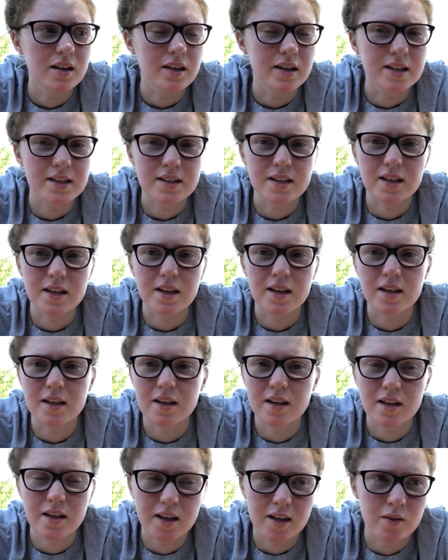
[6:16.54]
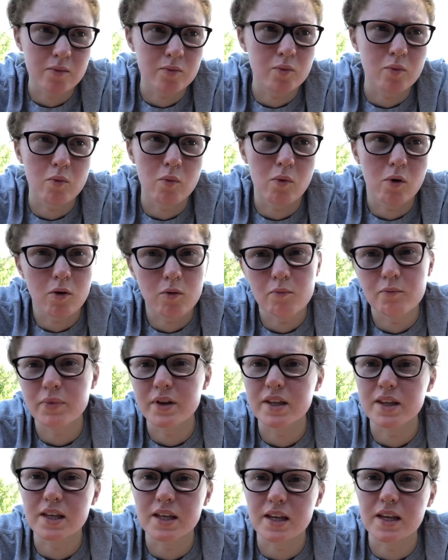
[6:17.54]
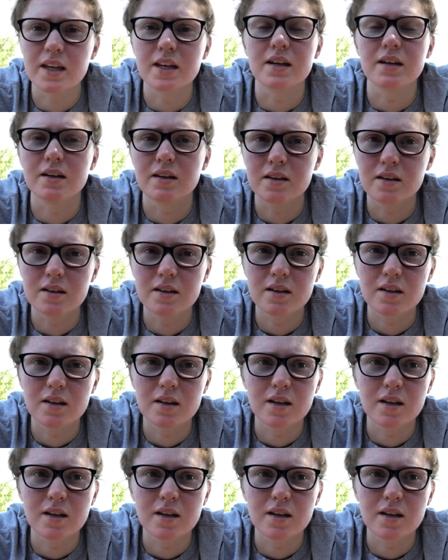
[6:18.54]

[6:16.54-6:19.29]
it it won't be the end